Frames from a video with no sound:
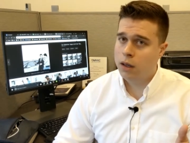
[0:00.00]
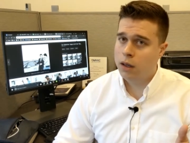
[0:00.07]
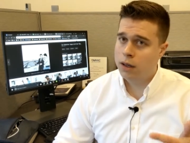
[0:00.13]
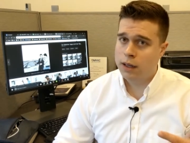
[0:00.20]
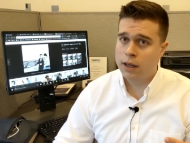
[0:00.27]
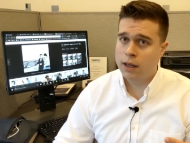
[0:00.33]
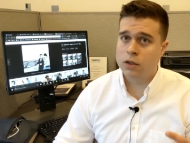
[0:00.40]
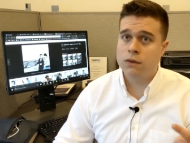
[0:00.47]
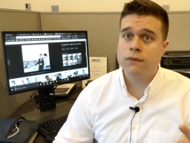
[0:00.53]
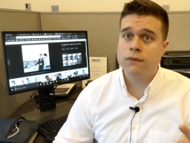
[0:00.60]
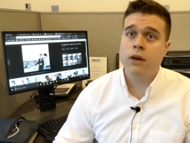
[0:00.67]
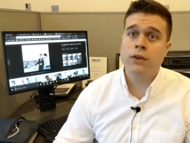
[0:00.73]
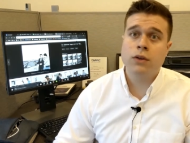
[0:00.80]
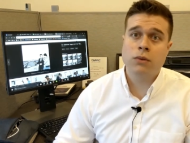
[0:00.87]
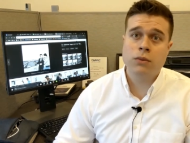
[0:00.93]
And again, you've
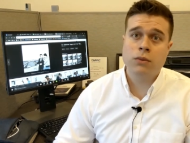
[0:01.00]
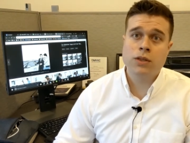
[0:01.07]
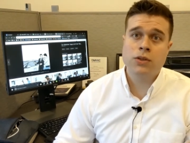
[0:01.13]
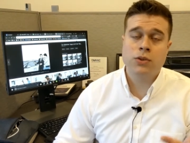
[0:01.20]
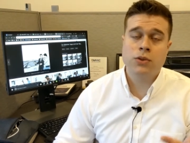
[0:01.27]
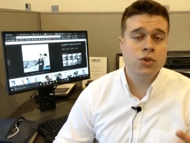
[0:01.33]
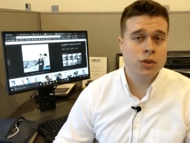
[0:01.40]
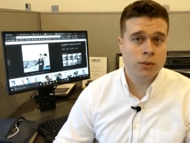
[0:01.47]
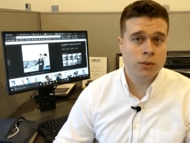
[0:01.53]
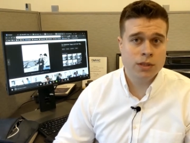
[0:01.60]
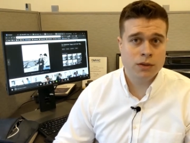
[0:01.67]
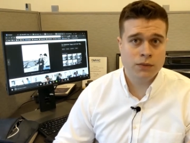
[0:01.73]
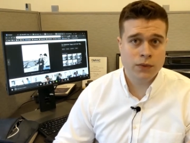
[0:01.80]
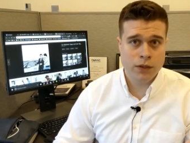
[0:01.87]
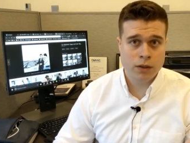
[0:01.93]
done your research, you know
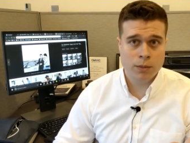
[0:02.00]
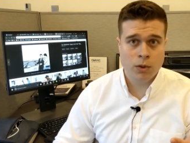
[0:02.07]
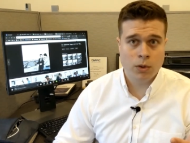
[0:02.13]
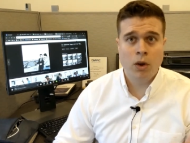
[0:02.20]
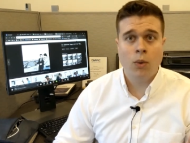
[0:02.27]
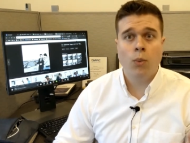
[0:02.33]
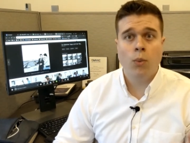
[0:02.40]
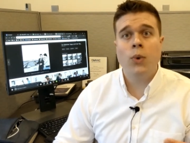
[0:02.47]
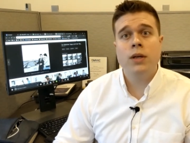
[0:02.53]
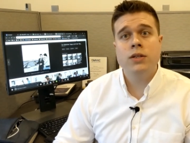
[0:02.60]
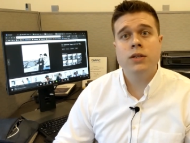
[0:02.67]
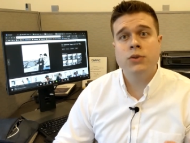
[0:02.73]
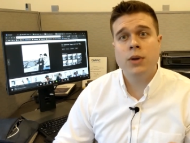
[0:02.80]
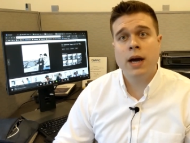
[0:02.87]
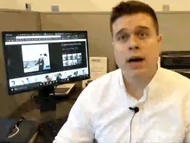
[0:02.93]
what's available. What
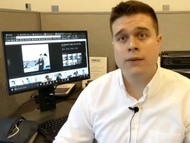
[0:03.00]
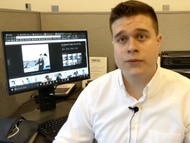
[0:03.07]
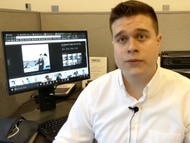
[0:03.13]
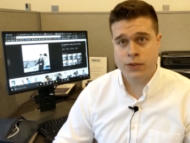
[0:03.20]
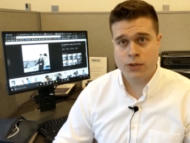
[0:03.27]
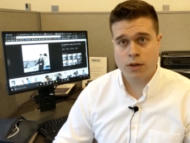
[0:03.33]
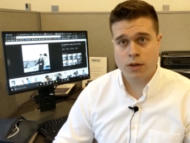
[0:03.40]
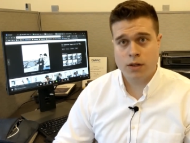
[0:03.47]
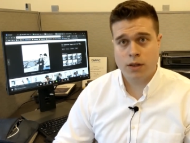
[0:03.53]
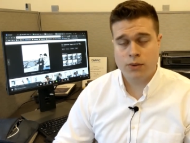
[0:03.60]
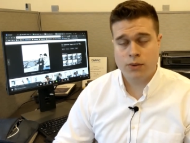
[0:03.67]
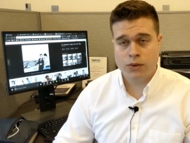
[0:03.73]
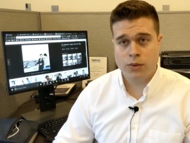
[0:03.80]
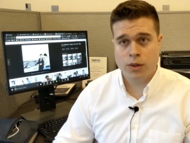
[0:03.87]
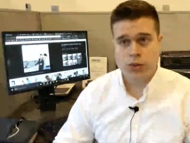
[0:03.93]
do you have in stock now
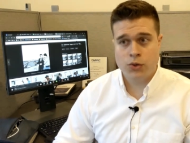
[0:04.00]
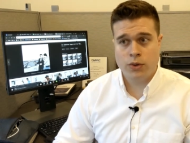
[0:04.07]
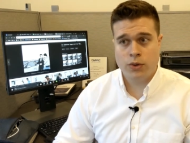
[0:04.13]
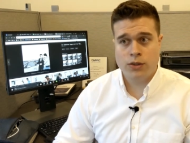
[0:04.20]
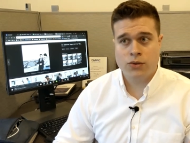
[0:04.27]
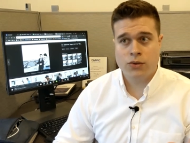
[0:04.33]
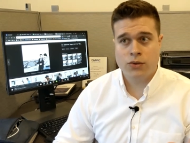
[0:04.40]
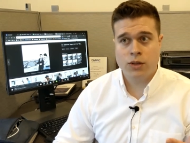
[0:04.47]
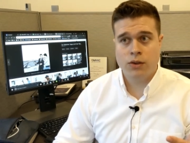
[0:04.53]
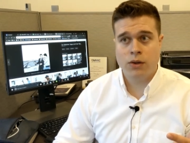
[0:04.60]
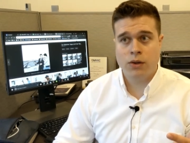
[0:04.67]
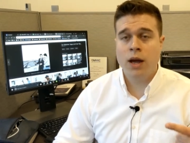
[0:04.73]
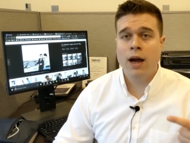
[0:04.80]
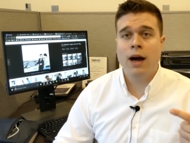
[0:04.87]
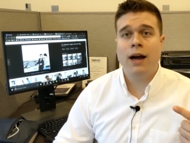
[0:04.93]
is a question you ask your dealer.